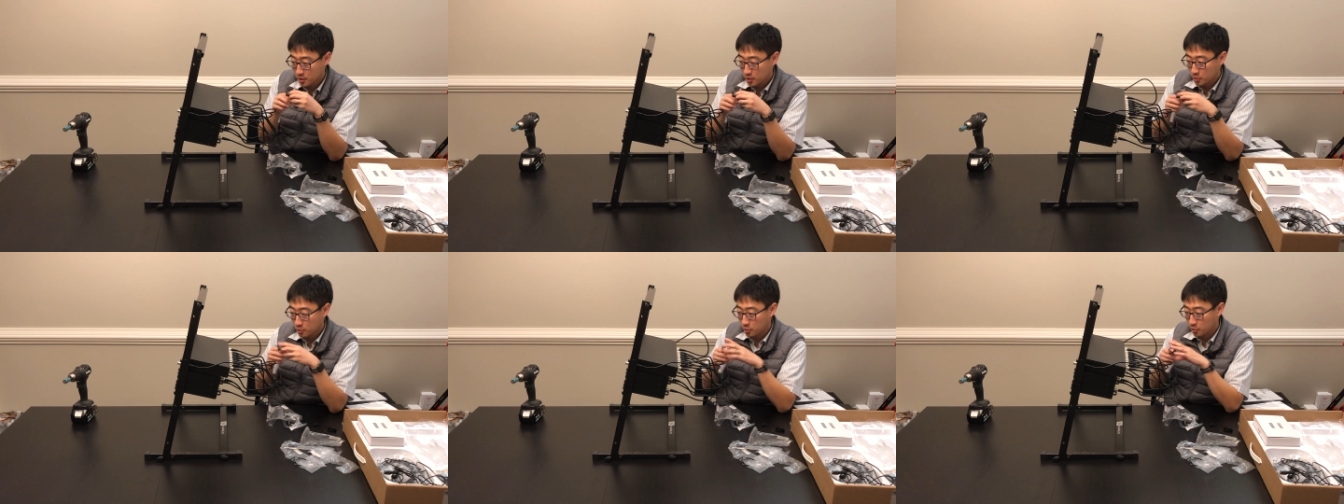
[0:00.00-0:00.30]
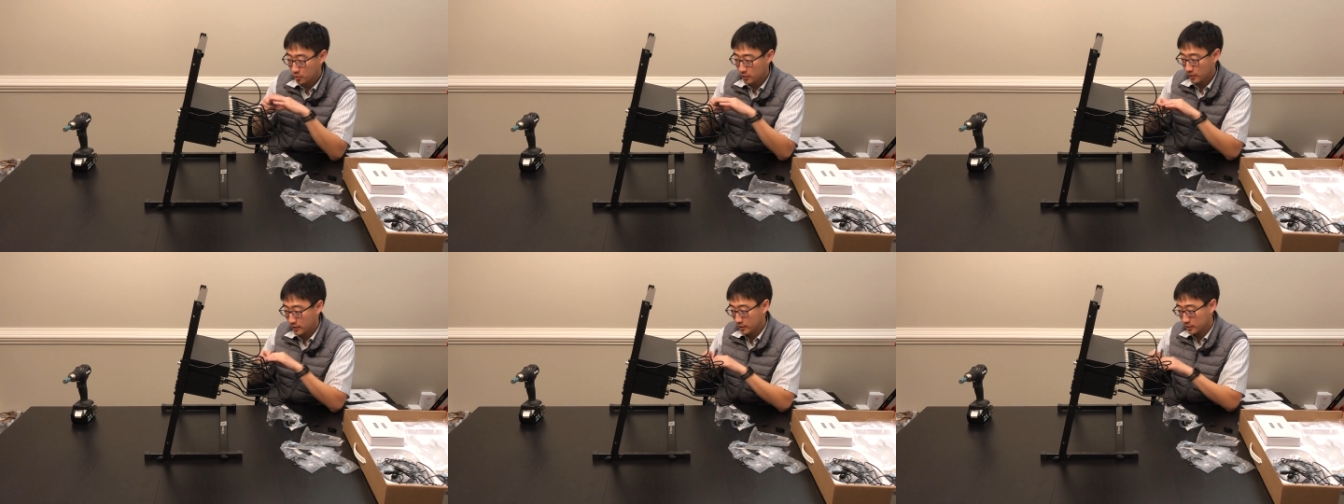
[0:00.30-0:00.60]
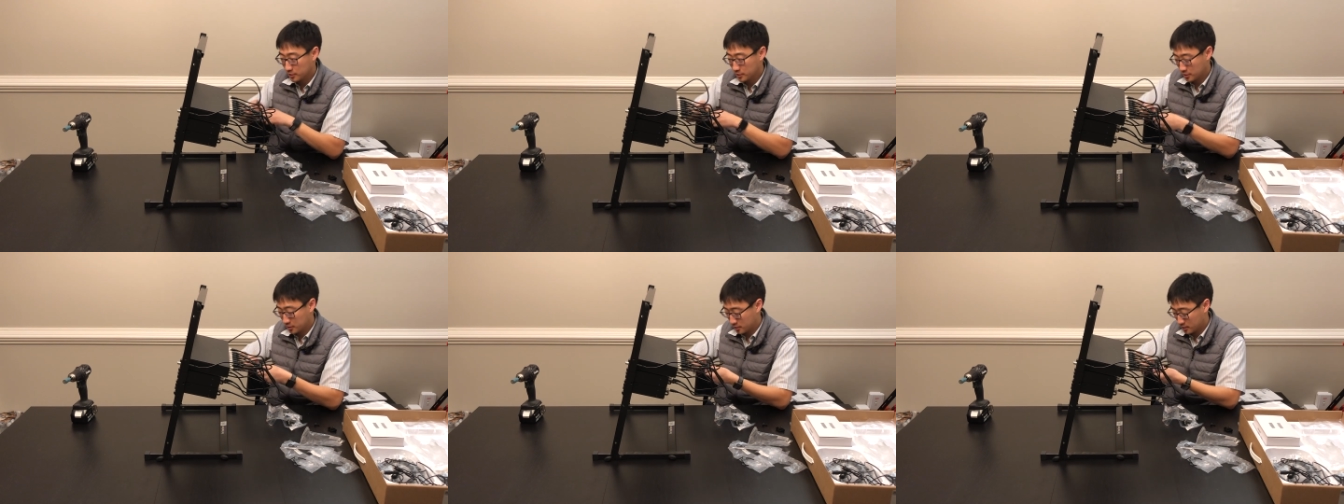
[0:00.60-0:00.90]
Or
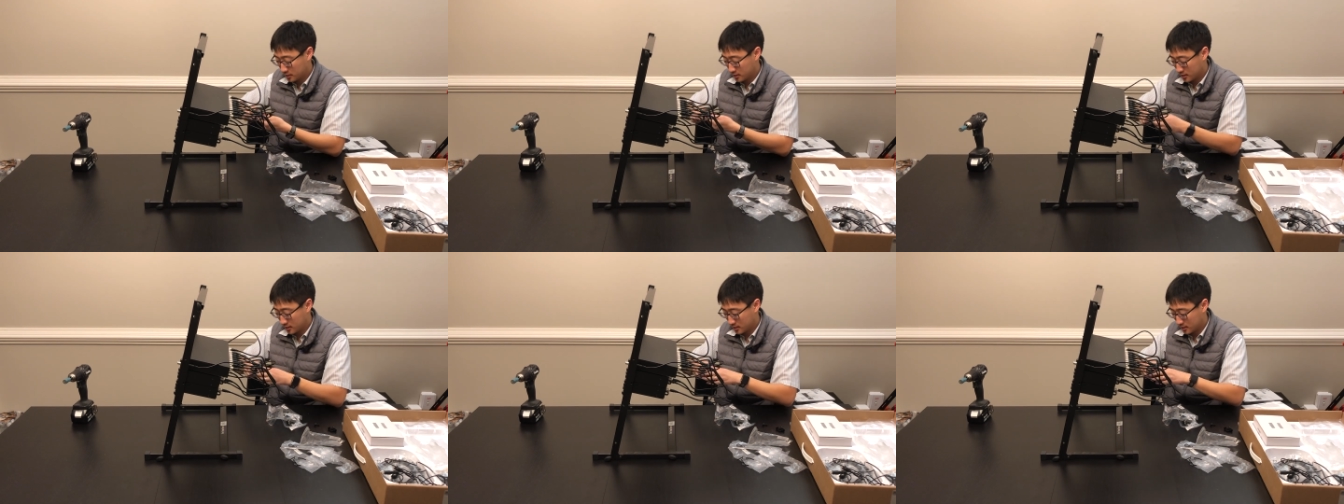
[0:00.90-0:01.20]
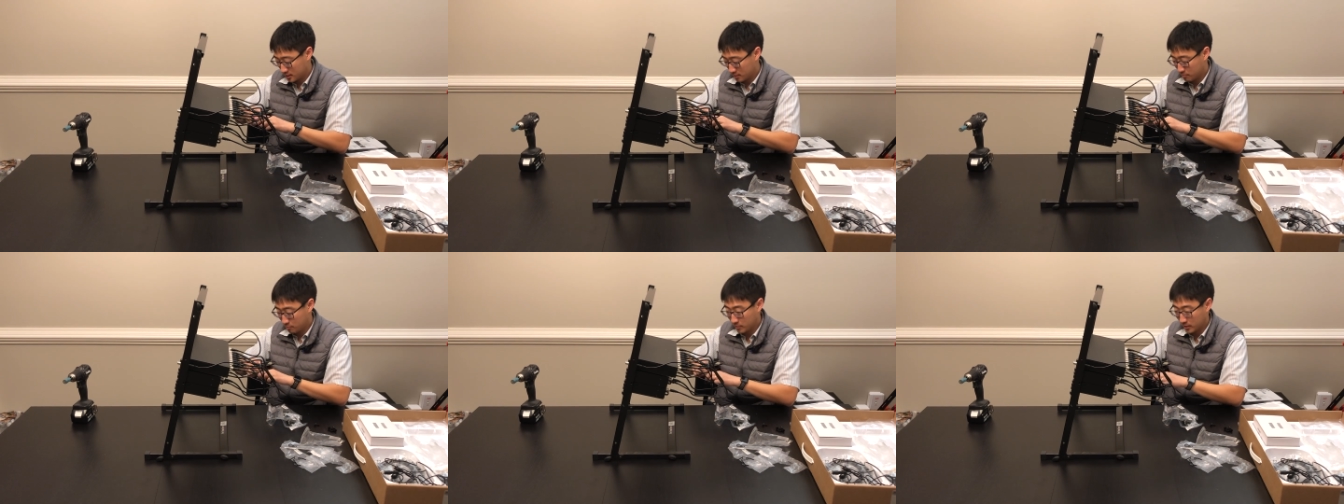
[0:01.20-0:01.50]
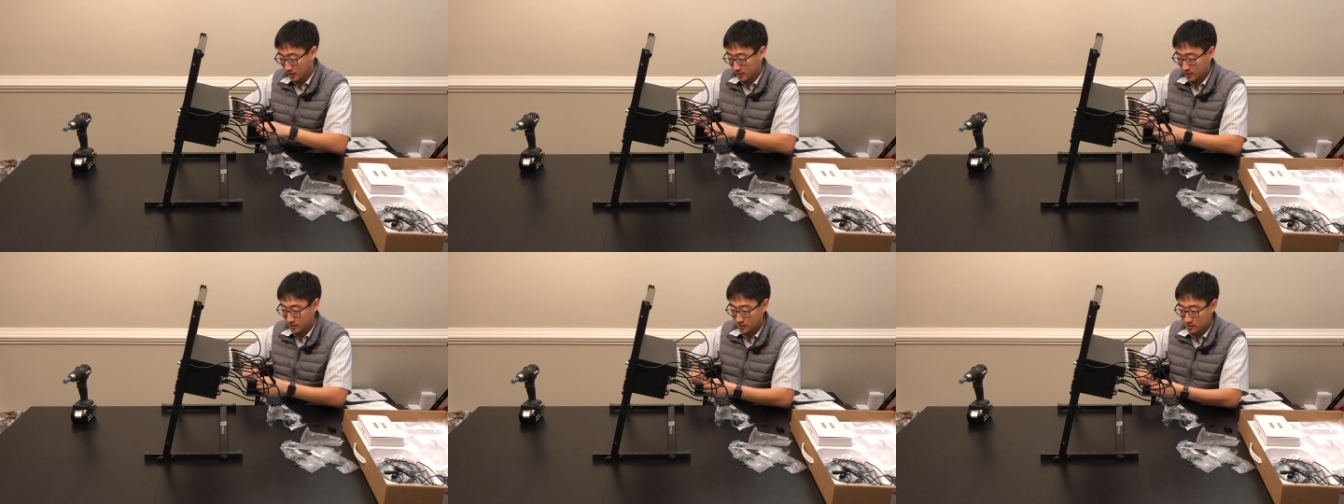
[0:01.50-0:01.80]
else, um,
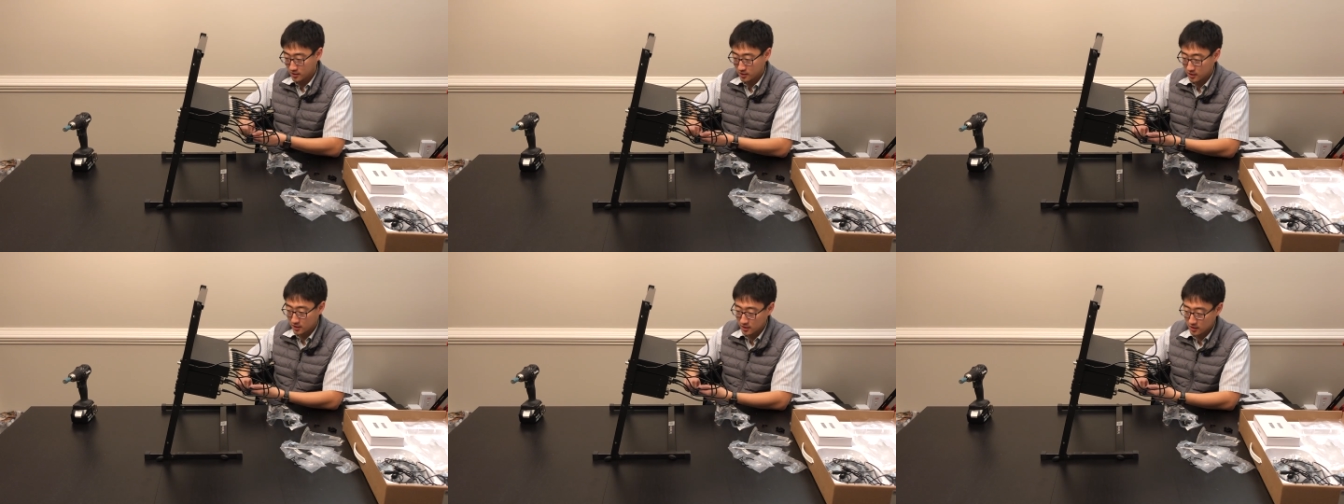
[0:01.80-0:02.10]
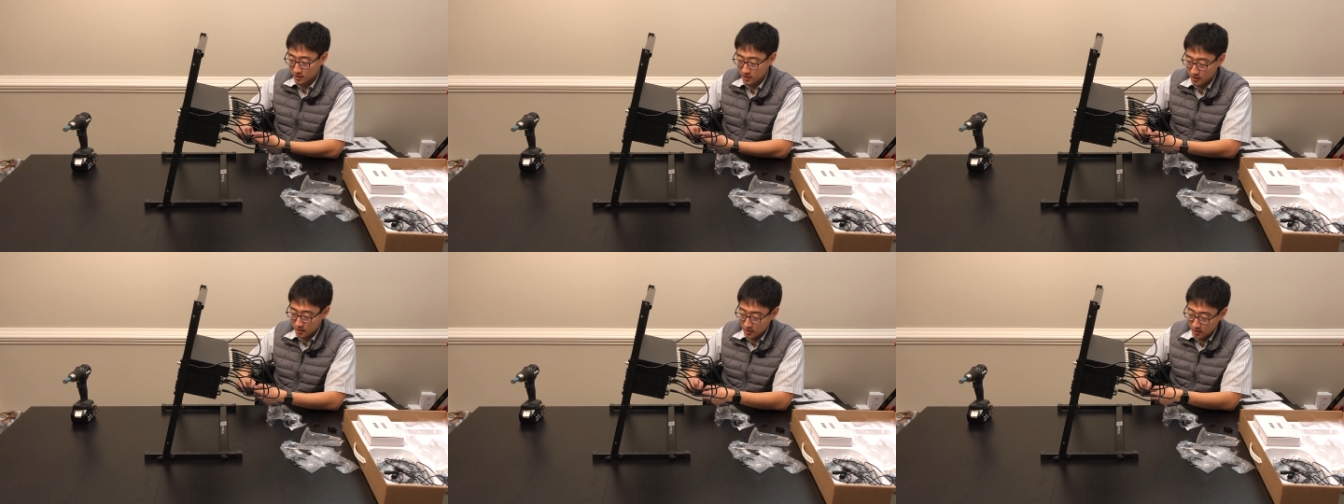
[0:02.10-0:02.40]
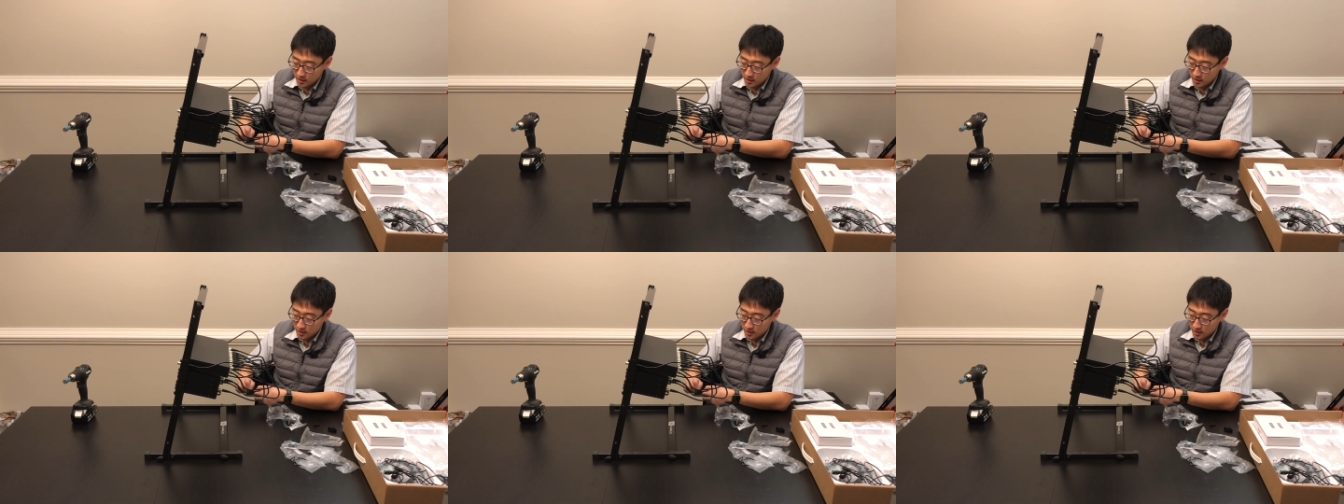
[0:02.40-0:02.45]
because the